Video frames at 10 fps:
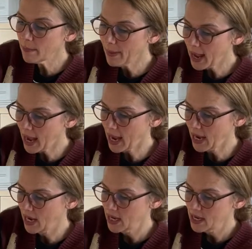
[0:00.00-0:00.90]
buy
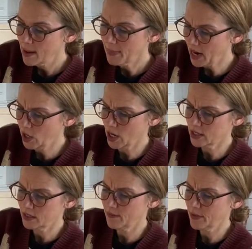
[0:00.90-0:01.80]
pie
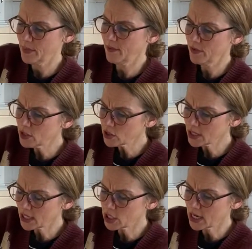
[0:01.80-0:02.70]
crust from that freezer
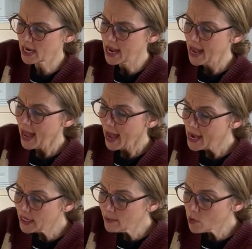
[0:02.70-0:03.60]
section
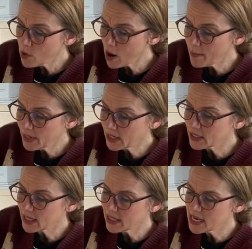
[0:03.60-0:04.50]
anymore, because
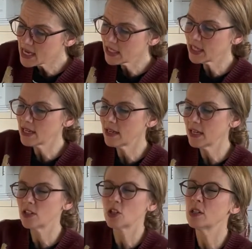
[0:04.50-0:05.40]
this
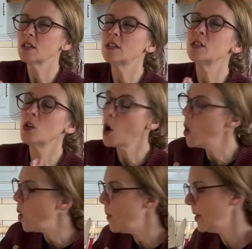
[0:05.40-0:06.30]
is just
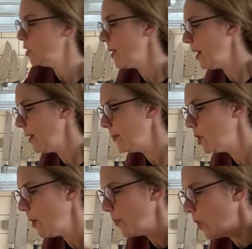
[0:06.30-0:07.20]
so much better.
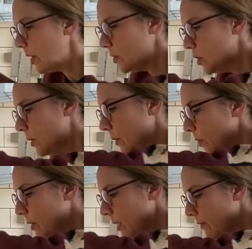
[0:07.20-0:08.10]
So 1, 2,
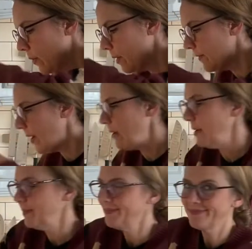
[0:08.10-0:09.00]
3, 4, 5.
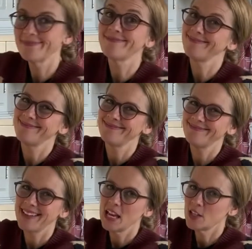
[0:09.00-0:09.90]

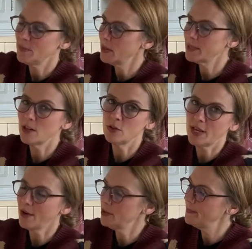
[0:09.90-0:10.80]
Sometimes I lose
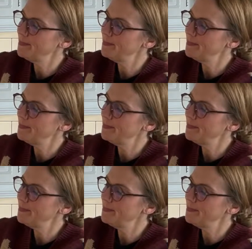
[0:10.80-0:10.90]
count.